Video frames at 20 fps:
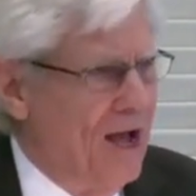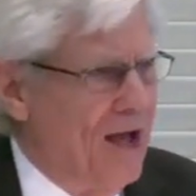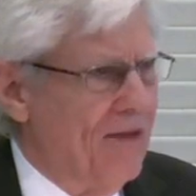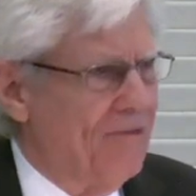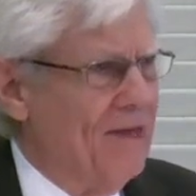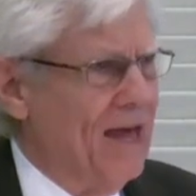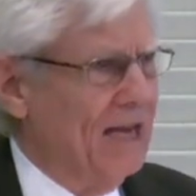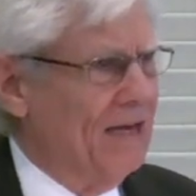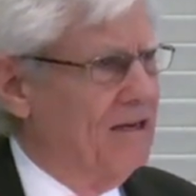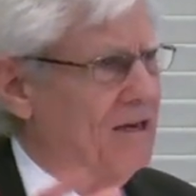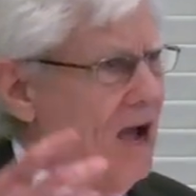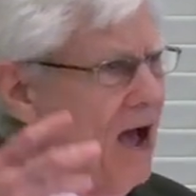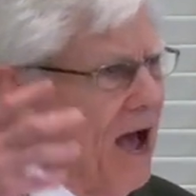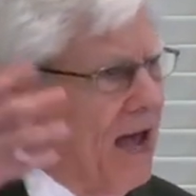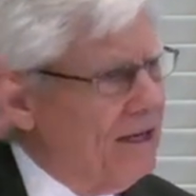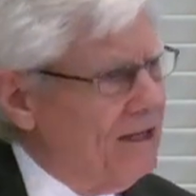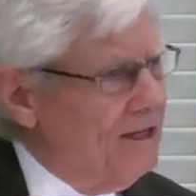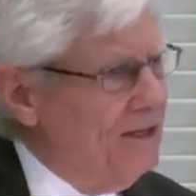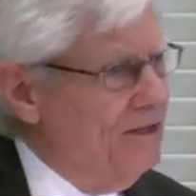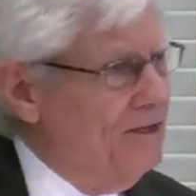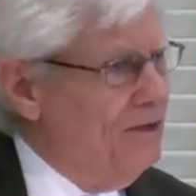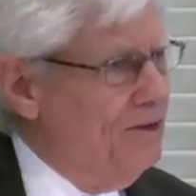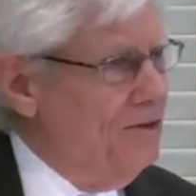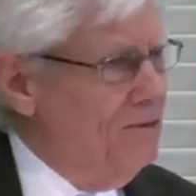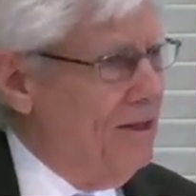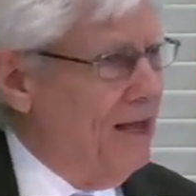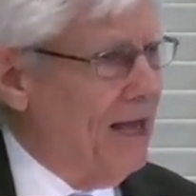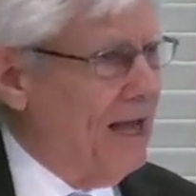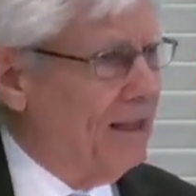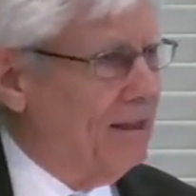that God can do
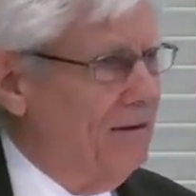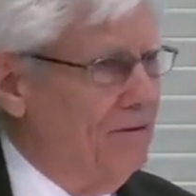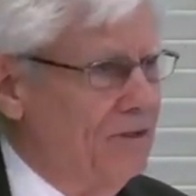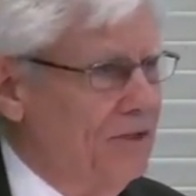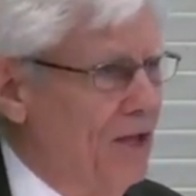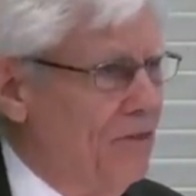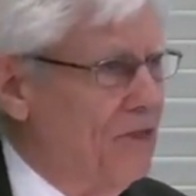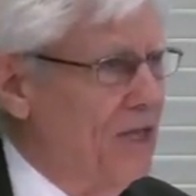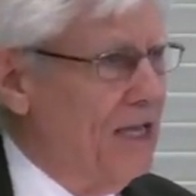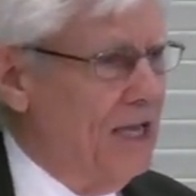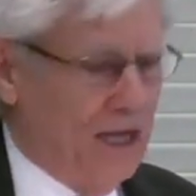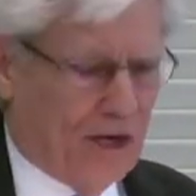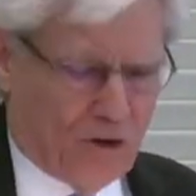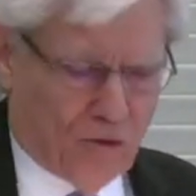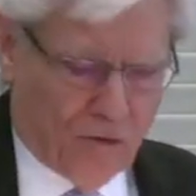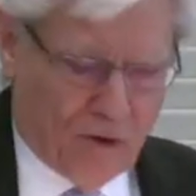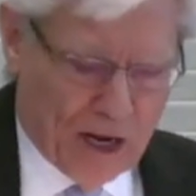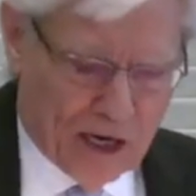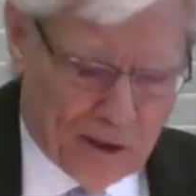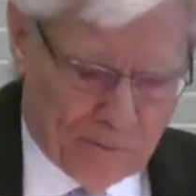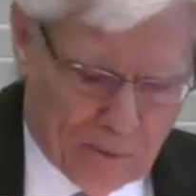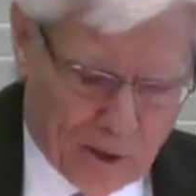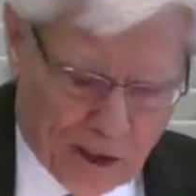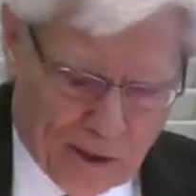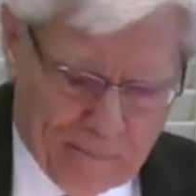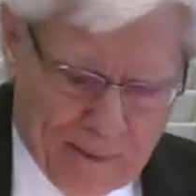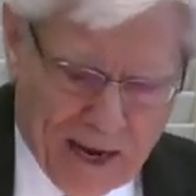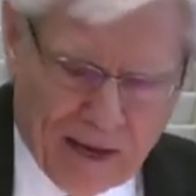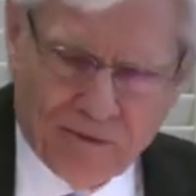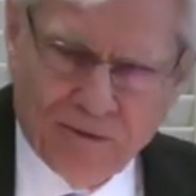that? There's nothing incredible
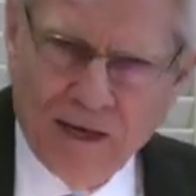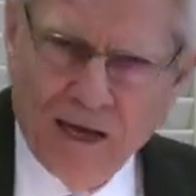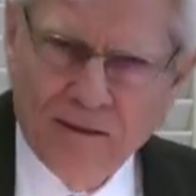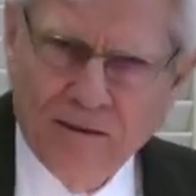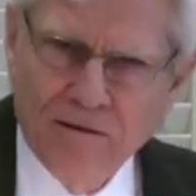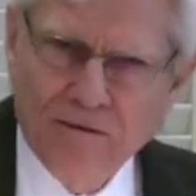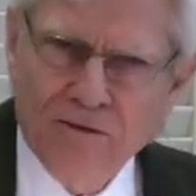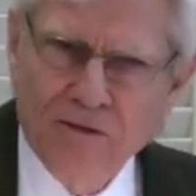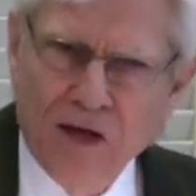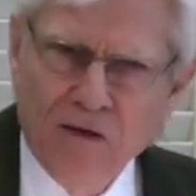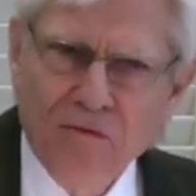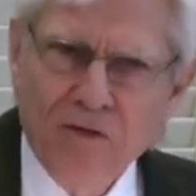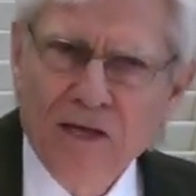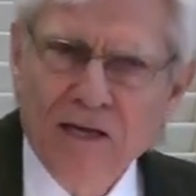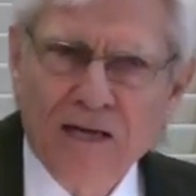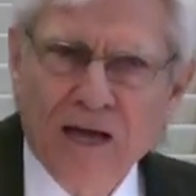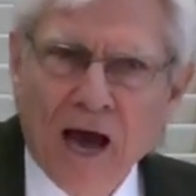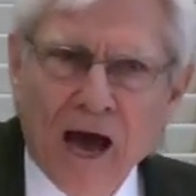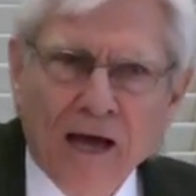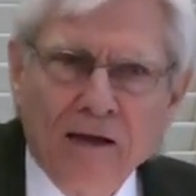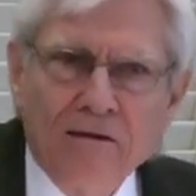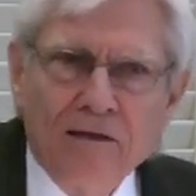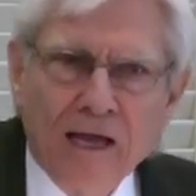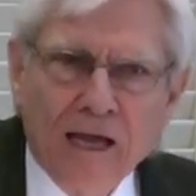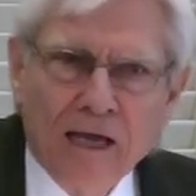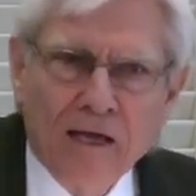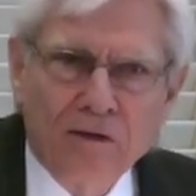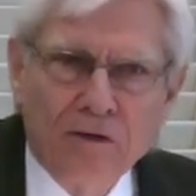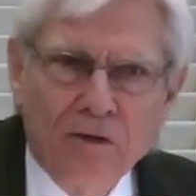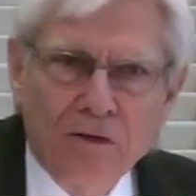about that. There's nothing God
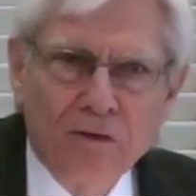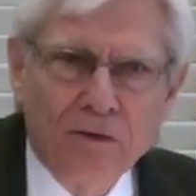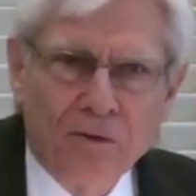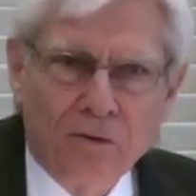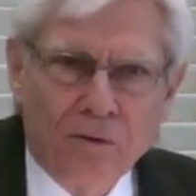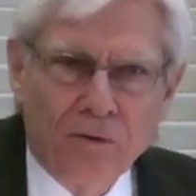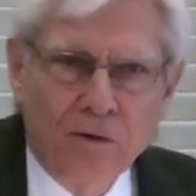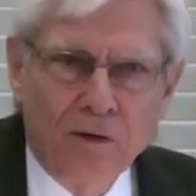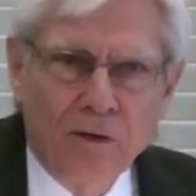can't do.